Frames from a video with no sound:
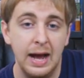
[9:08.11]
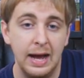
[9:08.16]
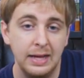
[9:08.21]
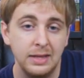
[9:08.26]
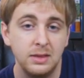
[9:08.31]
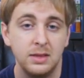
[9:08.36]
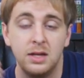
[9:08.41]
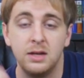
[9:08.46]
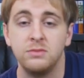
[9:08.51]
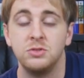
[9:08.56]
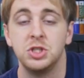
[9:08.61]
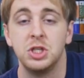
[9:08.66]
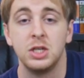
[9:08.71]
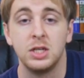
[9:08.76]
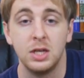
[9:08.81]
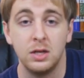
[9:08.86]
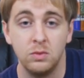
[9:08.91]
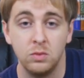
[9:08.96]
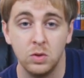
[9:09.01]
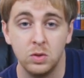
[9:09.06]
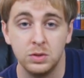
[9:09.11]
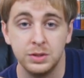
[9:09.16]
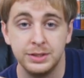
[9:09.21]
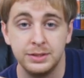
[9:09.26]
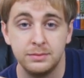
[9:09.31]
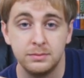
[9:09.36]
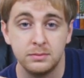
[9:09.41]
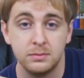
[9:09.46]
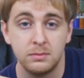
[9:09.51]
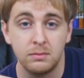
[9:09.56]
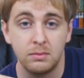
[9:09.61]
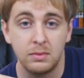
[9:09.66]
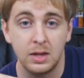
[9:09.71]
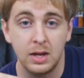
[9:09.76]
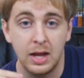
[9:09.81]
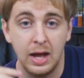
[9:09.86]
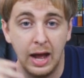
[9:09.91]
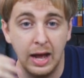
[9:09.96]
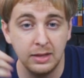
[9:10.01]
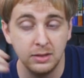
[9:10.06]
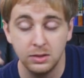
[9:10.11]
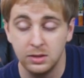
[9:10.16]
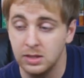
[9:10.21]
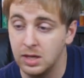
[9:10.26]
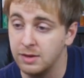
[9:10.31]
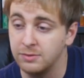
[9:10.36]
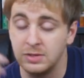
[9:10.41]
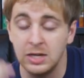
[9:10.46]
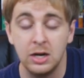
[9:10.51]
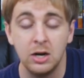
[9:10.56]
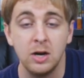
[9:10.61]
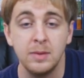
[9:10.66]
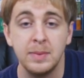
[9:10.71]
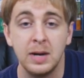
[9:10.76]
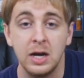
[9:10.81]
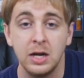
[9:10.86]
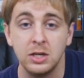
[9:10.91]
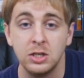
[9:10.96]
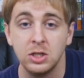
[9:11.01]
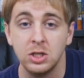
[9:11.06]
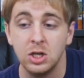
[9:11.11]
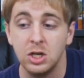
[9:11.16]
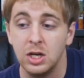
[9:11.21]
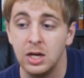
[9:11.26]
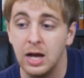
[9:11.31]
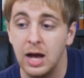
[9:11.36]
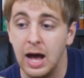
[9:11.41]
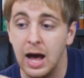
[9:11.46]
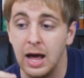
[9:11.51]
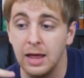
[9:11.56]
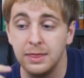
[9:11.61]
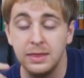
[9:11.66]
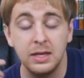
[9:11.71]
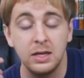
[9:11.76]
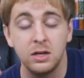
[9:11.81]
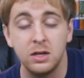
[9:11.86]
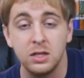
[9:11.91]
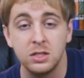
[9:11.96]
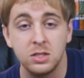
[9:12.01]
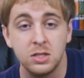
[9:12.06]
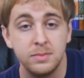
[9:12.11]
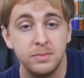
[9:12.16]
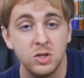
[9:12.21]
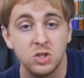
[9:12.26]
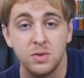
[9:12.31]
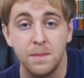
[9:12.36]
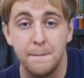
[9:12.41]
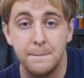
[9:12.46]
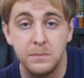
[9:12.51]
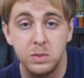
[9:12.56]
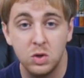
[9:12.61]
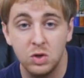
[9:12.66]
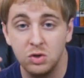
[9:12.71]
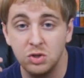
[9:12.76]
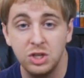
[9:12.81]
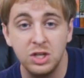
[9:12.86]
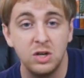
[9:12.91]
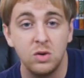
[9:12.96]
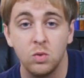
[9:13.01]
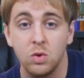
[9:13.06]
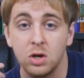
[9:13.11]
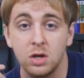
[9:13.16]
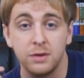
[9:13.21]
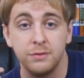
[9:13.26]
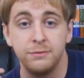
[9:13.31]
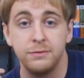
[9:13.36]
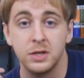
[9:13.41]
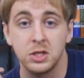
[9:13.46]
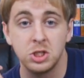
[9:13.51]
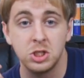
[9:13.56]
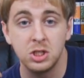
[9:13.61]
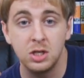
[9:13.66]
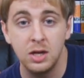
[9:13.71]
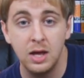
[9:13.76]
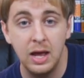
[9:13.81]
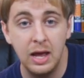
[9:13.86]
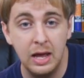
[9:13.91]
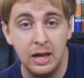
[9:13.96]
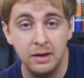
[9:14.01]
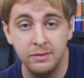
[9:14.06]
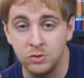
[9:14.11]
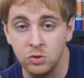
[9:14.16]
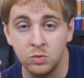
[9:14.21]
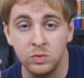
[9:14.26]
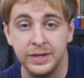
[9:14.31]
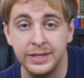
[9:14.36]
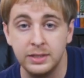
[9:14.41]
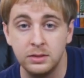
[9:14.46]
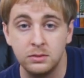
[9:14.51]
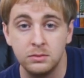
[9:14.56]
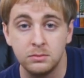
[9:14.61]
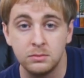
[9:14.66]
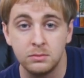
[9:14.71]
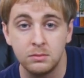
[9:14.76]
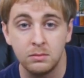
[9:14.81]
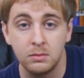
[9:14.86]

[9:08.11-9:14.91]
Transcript: I love J.K. Rowling. I loved Harry Potter. I think it is the most brilliant work of fiction ever written.